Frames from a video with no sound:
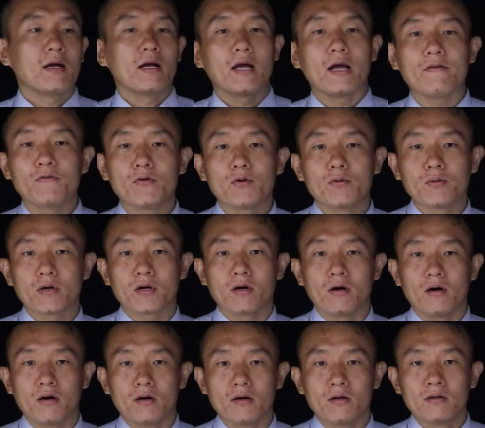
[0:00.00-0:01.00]
if you
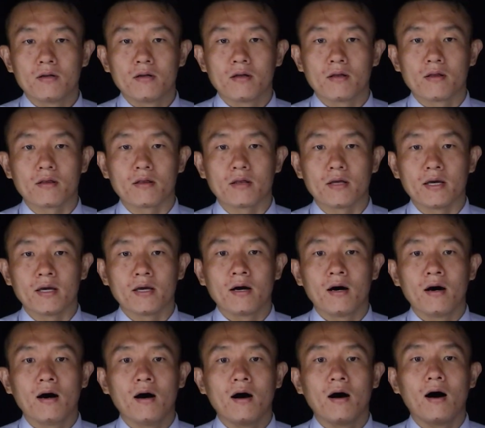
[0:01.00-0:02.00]
recall, the
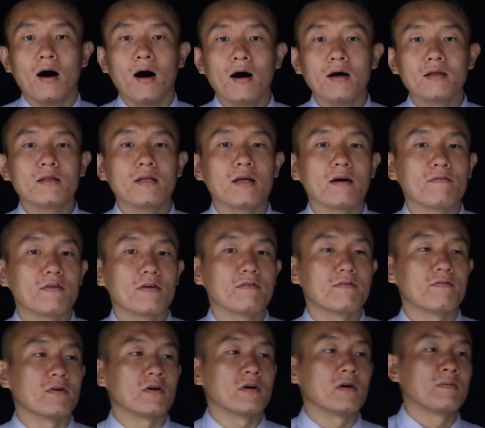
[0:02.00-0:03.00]
unlevered
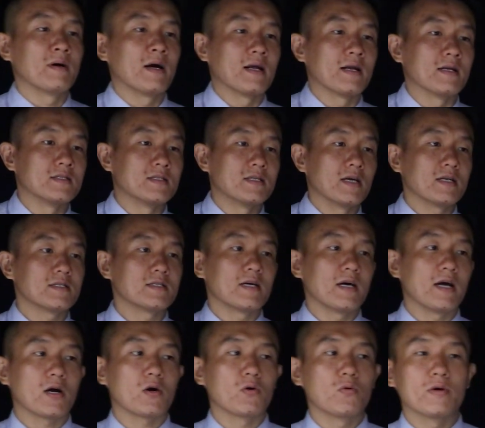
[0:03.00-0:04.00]
firm had a
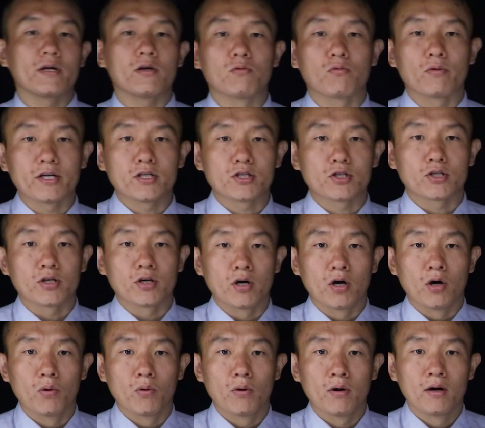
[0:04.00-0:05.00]
debt-to-equity
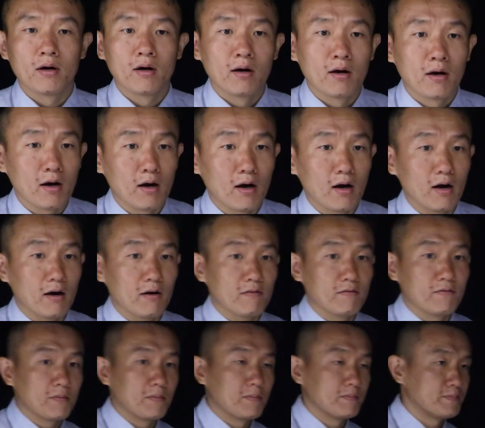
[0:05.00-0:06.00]
ratio of